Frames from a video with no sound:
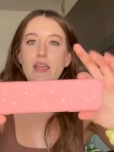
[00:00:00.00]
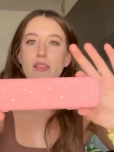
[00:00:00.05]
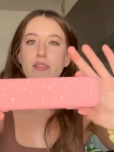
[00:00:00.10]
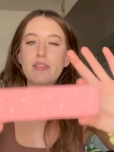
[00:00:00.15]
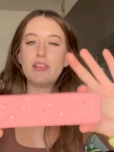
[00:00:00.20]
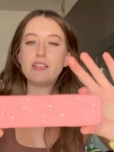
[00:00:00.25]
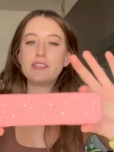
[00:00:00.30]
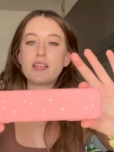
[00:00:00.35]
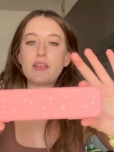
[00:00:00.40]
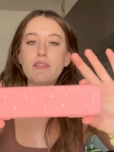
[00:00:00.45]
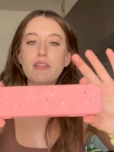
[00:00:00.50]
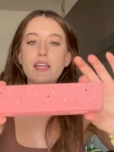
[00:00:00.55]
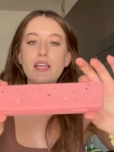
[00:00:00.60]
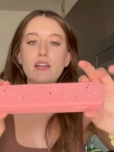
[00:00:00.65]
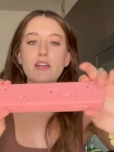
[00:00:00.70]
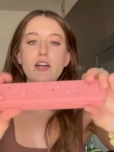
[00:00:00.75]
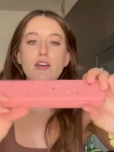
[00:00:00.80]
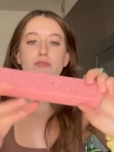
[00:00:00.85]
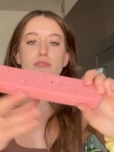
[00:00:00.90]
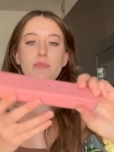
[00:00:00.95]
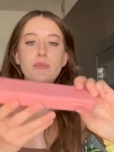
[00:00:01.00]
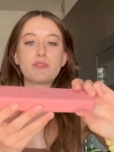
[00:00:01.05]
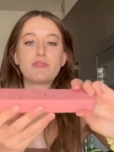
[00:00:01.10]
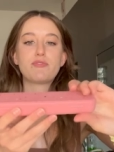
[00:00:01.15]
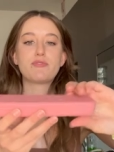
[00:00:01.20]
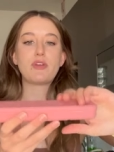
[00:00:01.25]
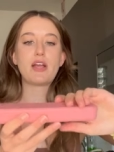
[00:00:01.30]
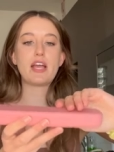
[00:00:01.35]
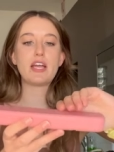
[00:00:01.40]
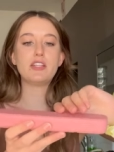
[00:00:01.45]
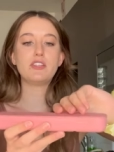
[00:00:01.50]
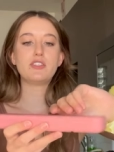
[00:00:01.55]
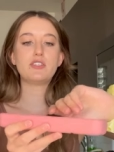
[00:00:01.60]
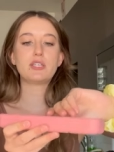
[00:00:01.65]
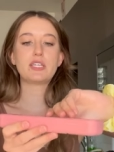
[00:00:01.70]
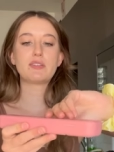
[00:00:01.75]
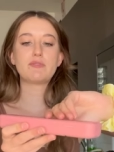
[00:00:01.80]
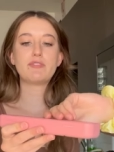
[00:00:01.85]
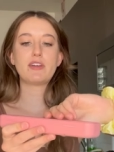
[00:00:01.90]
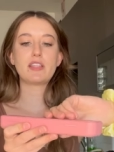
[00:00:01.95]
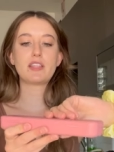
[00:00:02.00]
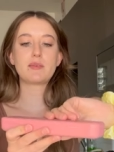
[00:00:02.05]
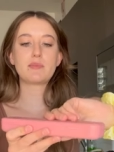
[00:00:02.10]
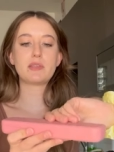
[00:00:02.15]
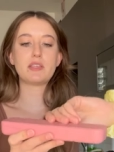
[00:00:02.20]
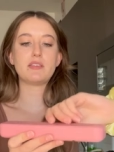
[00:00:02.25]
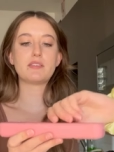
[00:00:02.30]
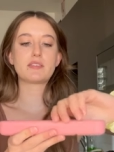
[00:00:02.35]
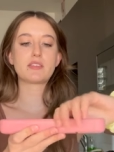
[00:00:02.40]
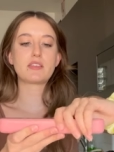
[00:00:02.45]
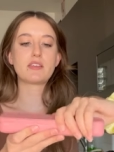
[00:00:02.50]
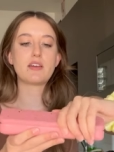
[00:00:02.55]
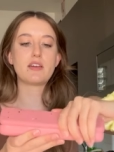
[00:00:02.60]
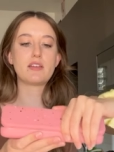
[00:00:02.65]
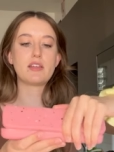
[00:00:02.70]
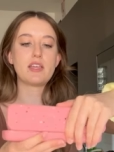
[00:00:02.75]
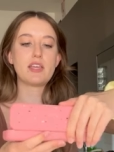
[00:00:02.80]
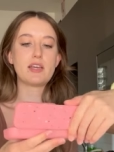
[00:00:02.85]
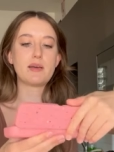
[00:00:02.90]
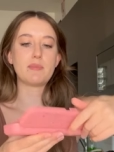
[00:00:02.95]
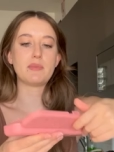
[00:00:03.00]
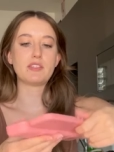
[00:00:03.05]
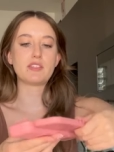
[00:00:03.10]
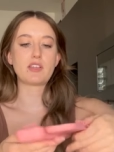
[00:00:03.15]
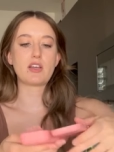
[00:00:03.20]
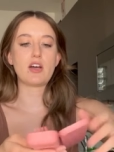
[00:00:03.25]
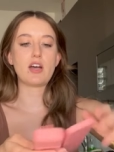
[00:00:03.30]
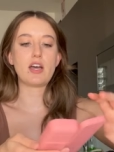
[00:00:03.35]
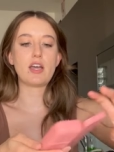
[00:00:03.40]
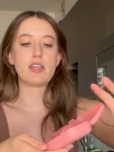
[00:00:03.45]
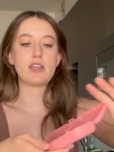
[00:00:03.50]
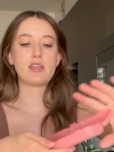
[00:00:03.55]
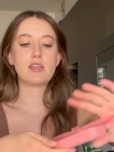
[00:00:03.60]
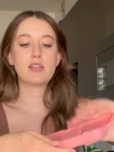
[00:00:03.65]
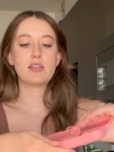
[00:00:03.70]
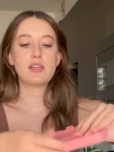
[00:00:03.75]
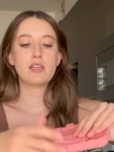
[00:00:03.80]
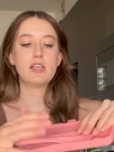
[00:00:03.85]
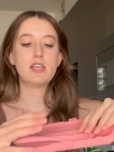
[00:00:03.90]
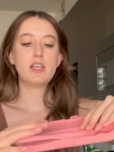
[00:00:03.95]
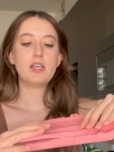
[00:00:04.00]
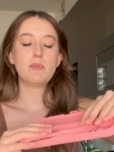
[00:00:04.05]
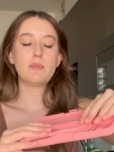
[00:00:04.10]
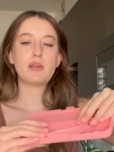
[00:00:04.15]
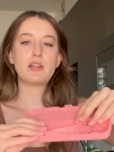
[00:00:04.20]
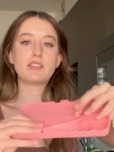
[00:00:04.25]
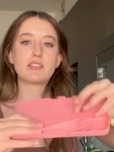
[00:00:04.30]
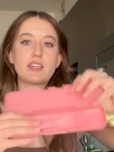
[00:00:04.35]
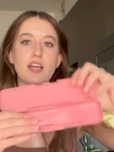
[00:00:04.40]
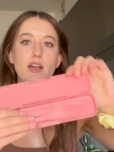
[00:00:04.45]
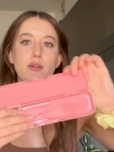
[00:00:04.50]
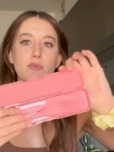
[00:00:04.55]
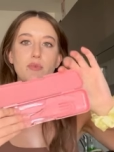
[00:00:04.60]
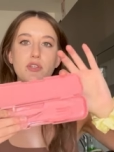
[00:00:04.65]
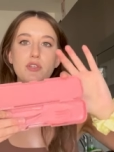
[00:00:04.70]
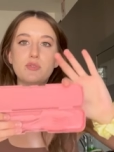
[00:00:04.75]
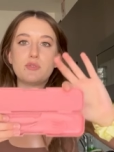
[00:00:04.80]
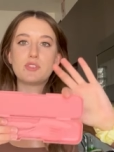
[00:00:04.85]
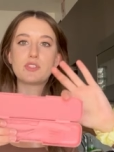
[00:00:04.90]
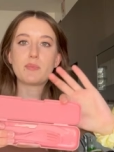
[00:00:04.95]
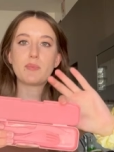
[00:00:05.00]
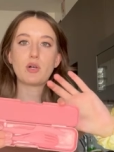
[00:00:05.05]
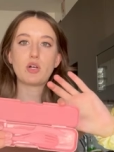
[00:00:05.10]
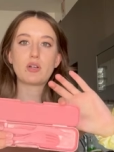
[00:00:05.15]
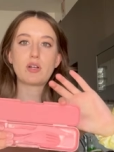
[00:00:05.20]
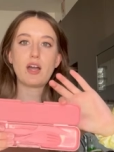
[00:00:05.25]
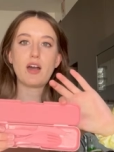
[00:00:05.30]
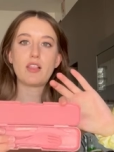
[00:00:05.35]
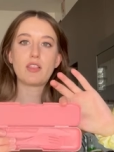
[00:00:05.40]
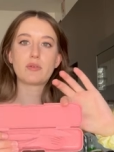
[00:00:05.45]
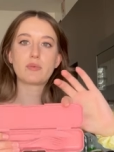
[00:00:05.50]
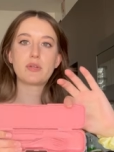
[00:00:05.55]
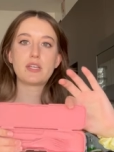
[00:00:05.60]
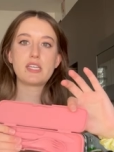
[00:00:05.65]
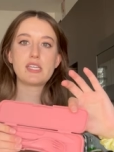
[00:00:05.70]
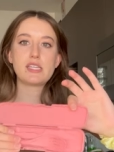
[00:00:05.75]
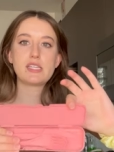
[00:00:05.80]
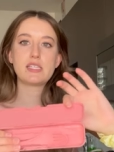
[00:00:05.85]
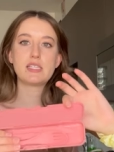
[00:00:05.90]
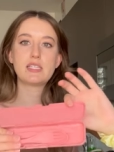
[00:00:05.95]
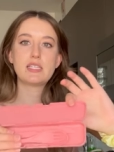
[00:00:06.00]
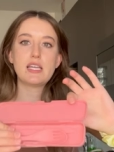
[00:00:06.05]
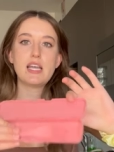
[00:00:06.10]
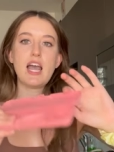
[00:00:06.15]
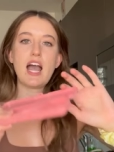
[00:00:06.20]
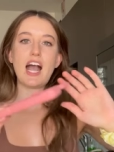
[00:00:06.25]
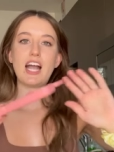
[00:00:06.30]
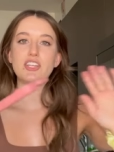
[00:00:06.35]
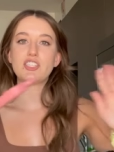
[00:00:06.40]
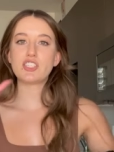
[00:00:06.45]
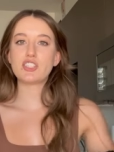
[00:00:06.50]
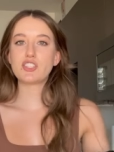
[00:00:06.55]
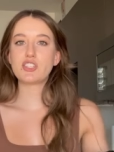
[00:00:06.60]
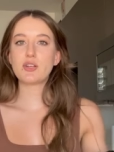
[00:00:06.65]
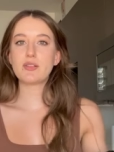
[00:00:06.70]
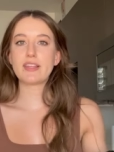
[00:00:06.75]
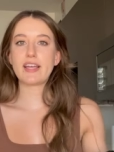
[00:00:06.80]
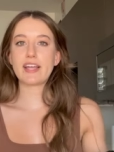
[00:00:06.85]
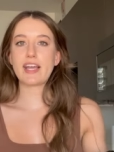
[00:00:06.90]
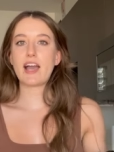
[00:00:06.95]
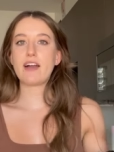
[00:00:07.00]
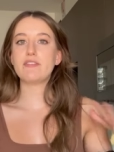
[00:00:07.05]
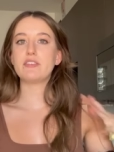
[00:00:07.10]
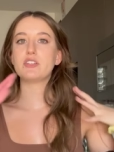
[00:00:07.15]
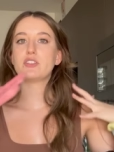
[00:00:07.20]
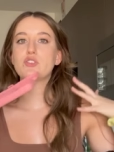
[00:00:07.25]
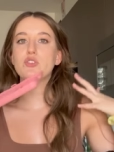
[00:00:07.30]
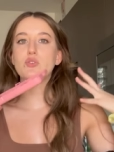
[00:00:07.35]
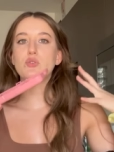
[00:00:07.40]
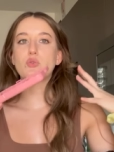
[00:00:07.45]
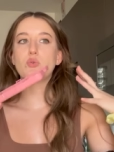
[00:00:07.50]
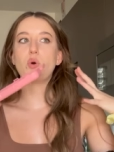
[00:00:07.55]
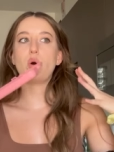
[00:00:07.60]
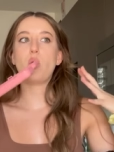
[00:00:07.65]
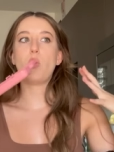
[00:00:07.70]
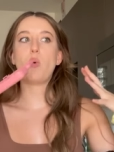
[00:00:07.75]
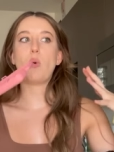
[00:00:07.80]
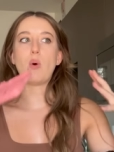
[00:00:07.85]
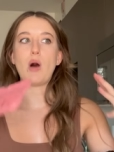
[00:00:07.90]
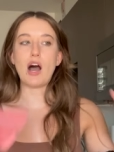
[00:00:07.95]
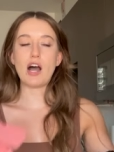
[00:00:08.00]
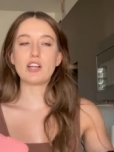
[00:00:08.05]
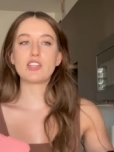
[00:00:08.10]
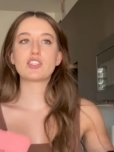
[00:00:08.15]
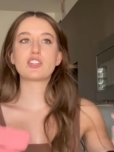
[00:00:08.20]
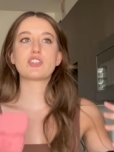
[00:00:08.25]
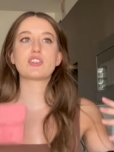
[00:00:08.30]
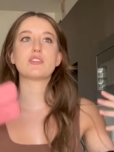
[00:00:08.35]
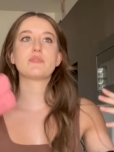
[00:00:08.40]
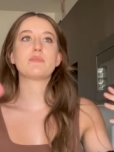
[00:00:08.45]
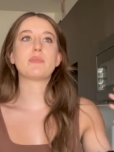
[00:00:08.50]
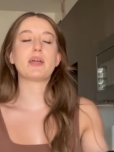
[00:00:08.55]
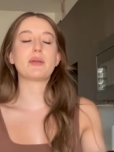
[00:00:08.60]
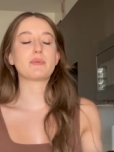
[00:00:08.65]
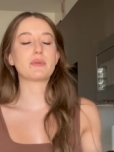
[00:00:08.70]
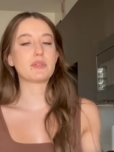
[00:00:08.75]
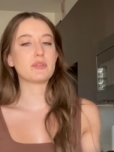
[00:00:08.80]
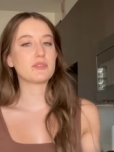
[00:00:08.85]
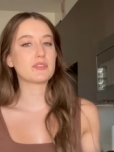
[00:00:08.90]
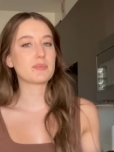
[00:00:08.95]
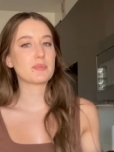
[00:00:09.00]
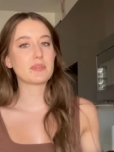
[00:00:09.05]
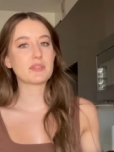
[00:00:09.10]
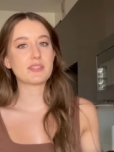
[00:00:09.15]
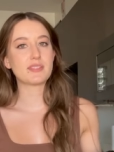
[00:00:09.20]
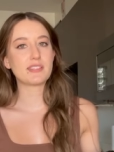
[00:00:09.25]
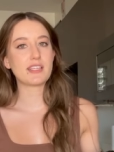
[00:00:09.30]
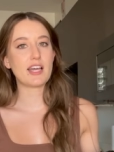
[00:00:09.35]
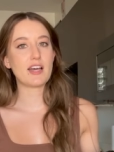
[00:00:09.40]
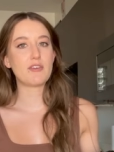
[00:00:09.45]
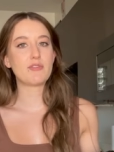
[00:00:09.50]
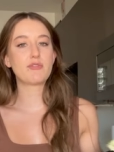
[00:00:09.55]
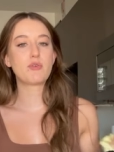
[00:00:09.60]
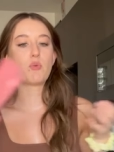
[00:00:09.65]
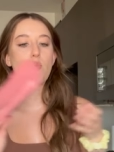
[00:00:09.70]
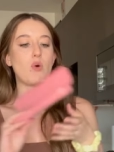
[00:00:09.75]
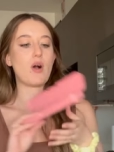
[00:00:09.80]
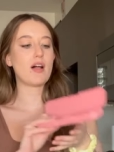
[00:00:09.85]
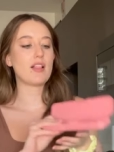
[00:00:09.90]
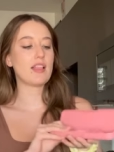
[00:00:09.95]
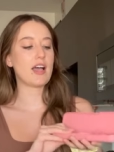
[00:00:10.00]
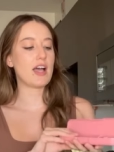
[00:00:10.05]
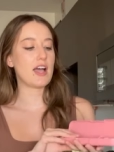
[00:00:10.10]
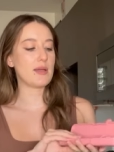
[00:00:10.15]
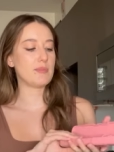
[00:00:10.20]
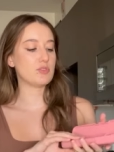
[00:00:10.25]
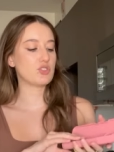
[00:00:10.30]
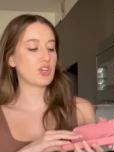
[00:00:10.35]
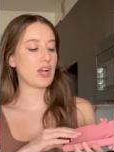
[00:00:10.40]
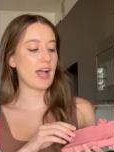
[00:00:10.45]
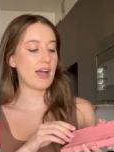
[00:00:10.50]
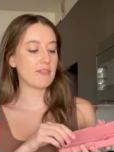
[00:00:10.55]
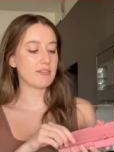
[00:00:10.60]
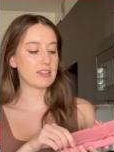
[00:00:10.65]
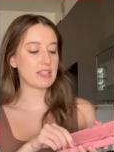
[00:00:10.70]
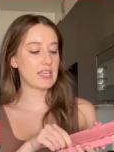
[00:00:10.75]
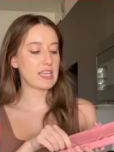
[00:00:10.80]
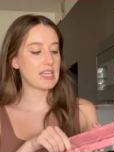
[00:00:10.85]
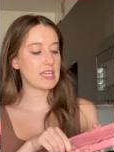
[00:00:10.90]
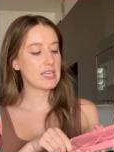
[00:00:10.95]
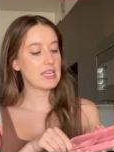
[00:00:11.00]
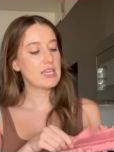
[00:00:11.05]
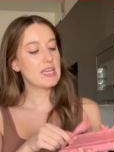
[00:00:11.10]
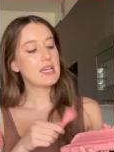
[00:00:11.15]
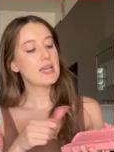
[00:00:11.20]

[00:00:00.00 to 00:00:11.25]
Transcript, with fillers: this I think I got from a friend. You can find them easily on Amazon, but it's got reusable cutlery. I just don't like having to wash my reusable stuff while I'm traveling.